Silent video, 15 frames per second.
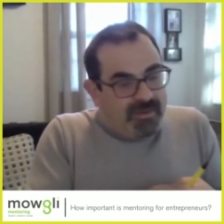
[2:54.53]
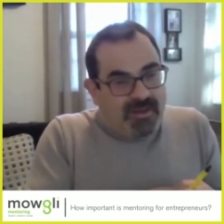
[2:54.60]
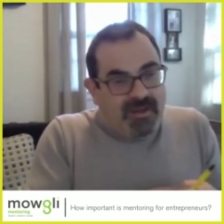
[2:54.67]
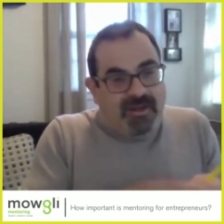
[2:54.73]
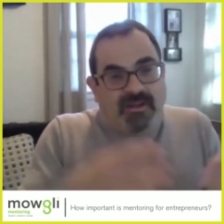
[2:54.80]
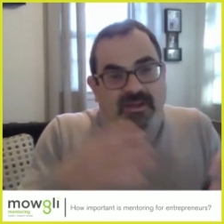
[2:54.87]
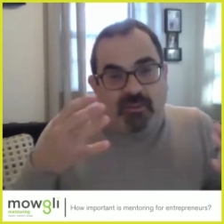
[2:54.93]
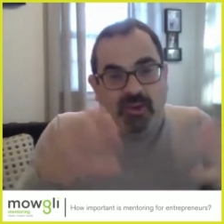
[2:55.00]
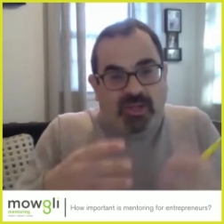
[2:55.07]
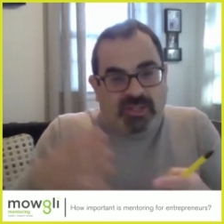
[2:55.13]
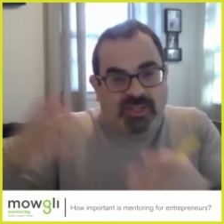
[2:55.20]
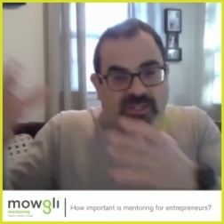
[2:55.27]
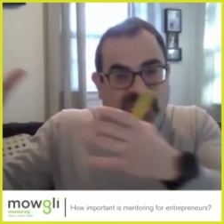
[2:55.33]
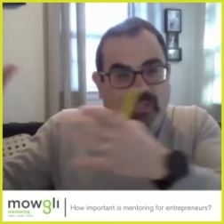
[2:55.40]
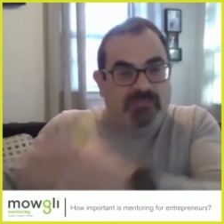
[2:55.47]
getting the
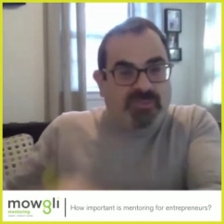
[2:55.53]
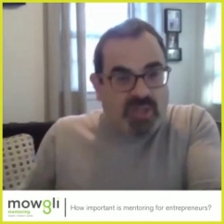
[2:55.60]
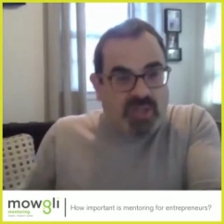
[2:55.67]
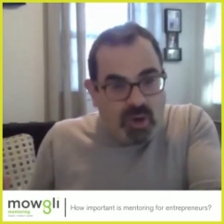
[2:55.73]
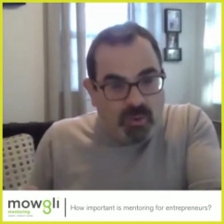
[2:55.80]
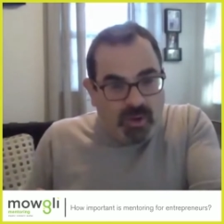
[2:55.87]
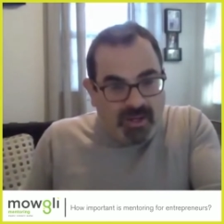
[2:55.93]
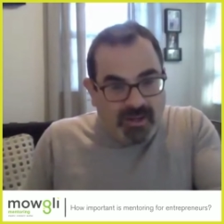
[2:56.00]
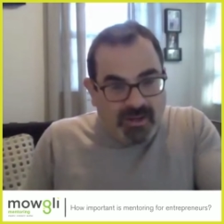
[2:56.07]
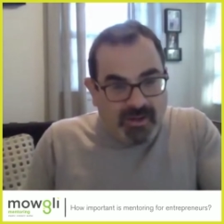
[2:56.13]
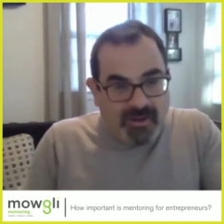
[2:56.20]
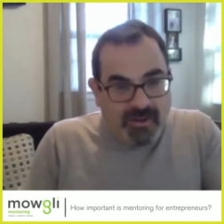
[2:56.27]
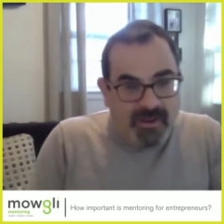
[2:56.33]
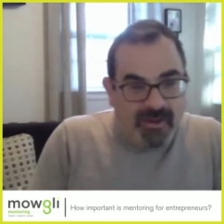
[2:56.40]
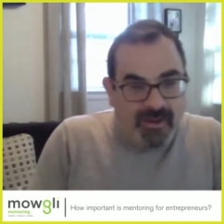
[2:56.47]
relationships
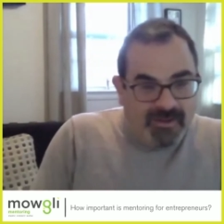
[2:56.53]
going,